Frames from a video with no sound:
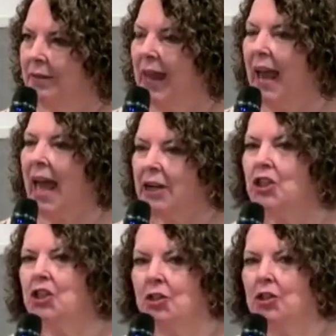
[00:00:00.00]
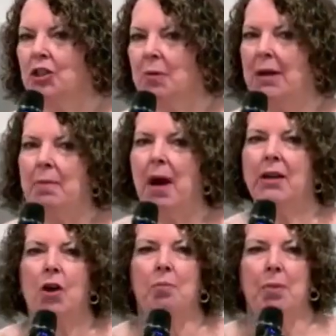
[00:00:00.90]
their attitude to me might
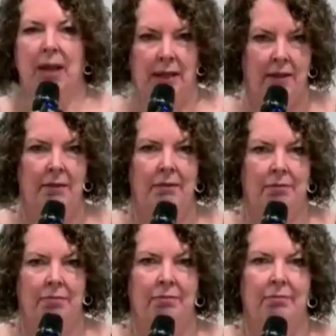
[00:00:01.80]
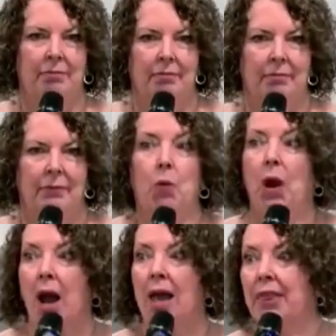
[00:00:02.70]
not be
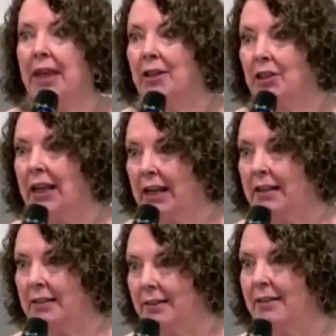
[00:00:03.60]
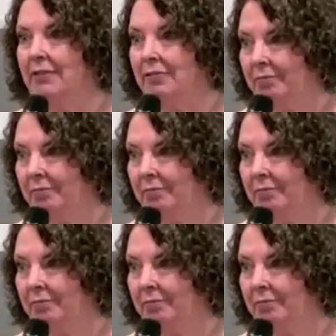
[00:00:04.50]
what I think it is.